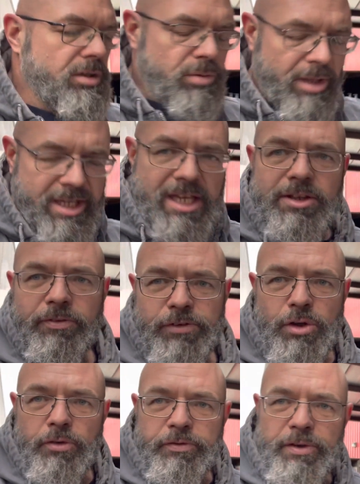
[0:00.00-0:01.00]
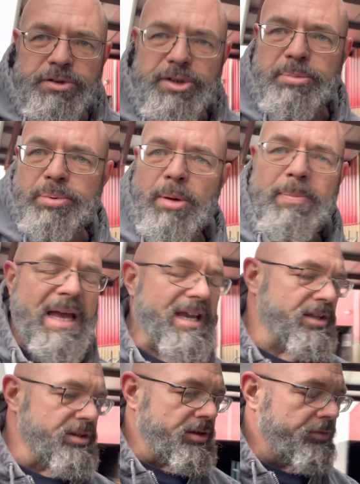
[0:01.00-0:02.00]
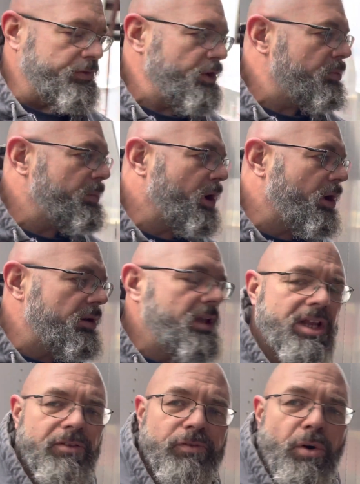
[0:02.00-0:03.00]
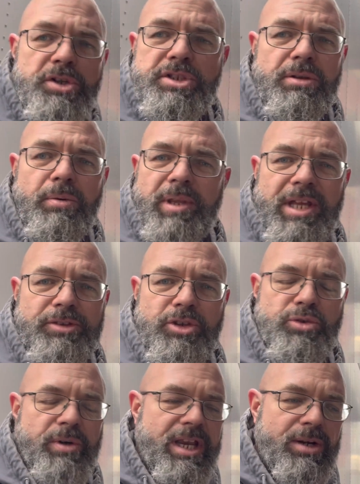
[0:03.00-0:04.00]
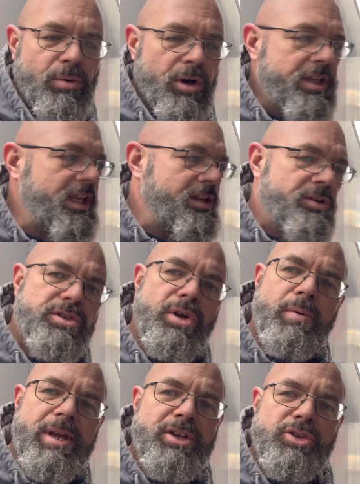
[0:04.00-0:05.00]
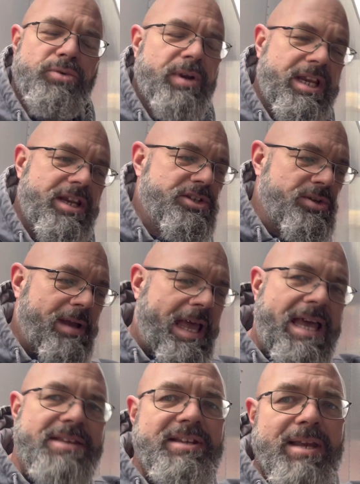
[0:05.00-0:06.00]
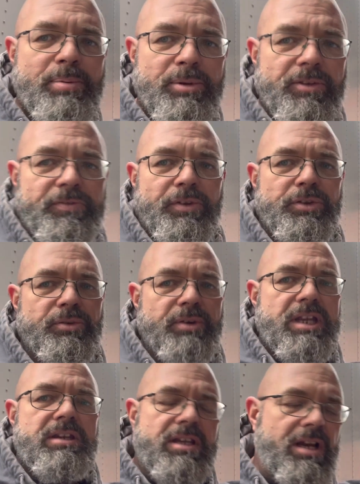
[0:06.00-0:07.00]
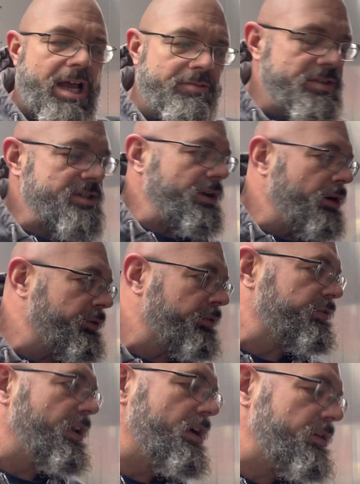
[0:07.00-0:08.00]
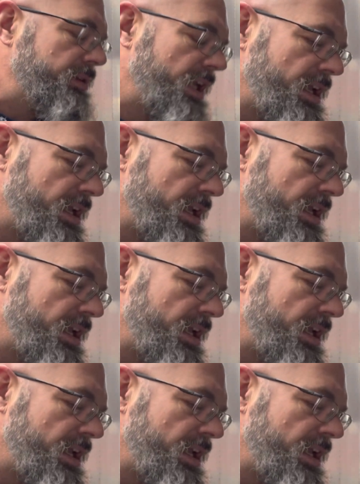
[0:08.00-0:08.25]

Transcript: Well, I got the fuel filter put back in the fuel bowl. Unfortunately, without the drain working, there's no way to drain it. So as I put the filter in, it obviously overflowed.